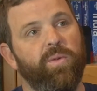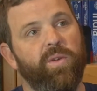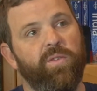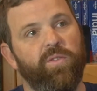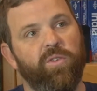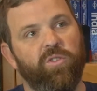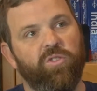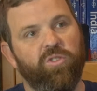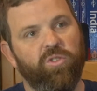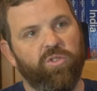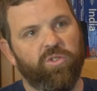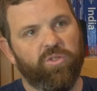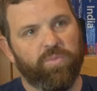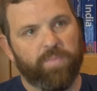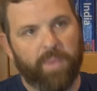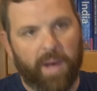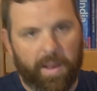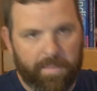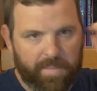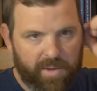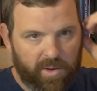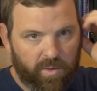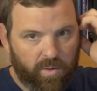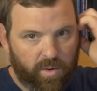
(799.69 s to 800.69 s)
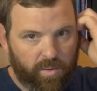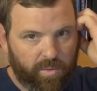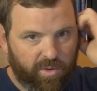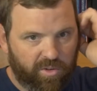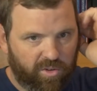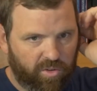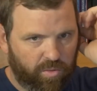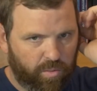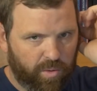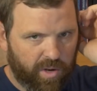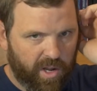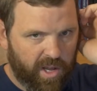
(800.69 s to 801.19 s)
if you choose spot metering, which
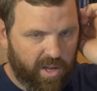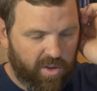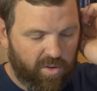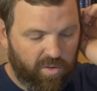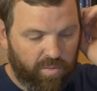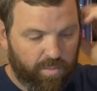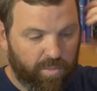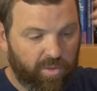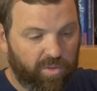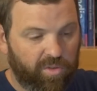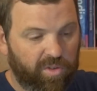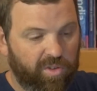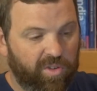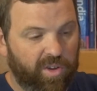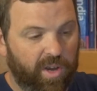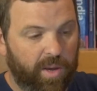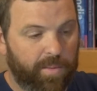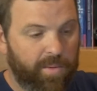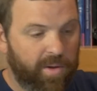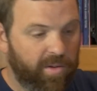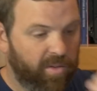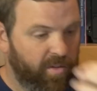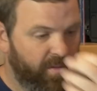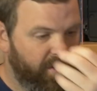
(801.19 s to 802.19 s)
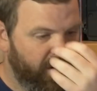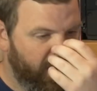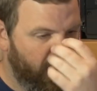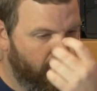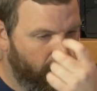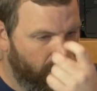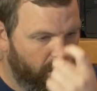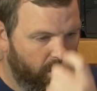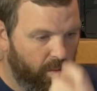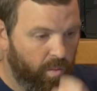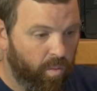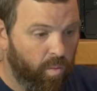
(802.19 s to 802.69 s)
is what I use most of the time, you have to figure
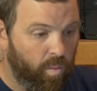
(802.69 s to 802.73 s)
out,